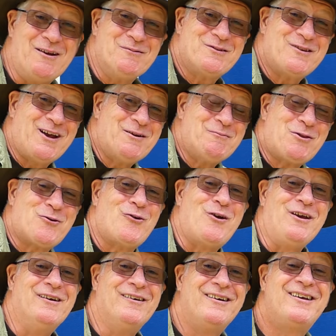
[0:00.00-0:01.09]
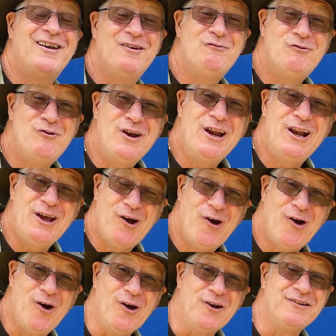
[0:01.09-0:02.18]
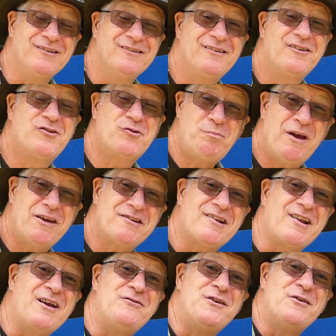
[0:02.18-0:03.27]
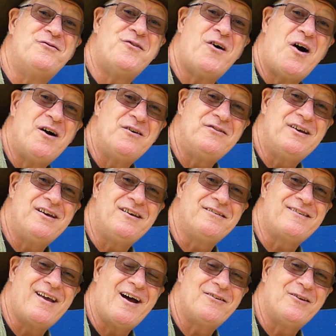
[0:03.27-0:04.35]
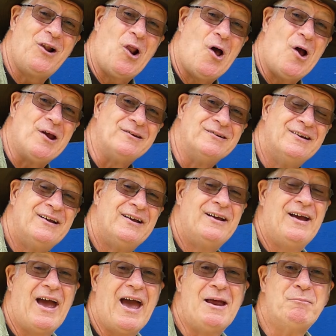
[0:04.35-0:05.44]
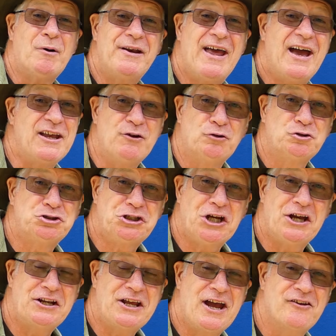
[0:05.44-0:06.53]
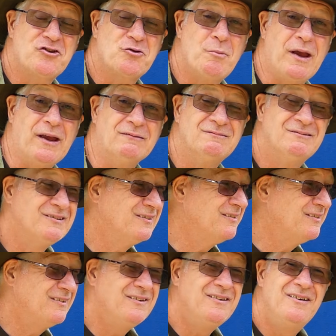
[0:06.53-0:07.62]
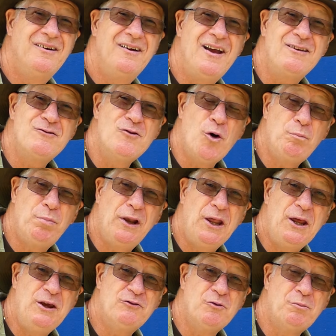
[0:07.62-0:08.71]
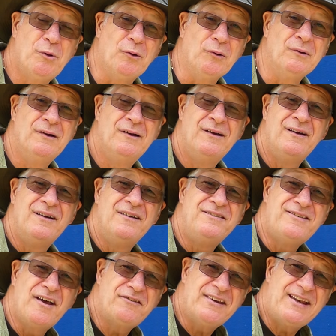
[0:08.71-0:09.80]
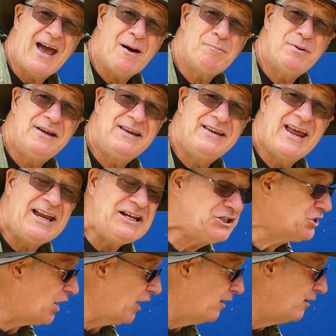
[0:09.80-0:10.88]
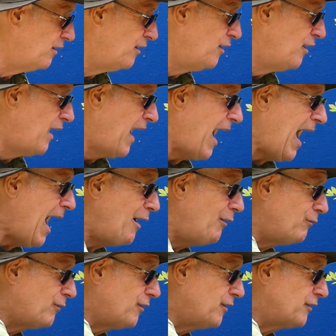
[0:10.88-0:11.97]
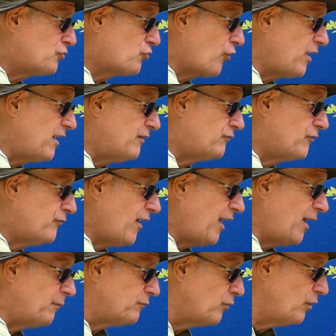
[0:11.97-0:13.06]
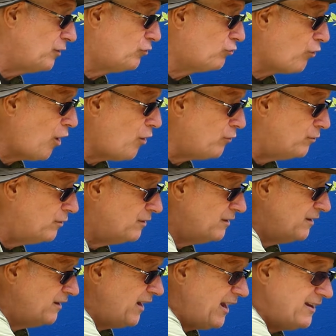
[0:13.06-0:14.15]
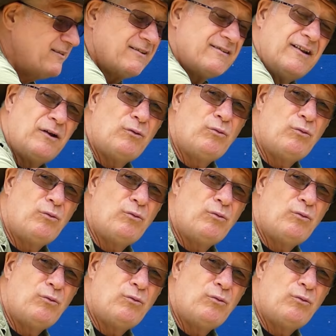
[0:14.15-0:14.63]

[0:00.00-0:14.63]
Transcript: number 3, can really hurt, especially if you're 5 years down the line. And by now you're all shouting out to me, it's not believable. Does it happen in nature? How could a tree have developed and grown in this little